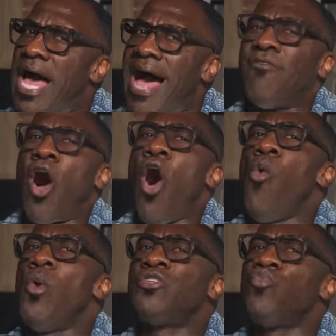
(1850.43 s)
I've
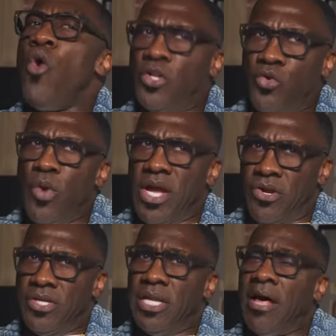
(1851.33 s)
always wanted a
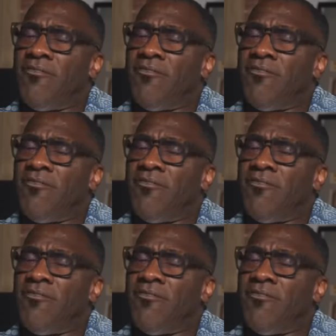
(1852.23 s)
record deal.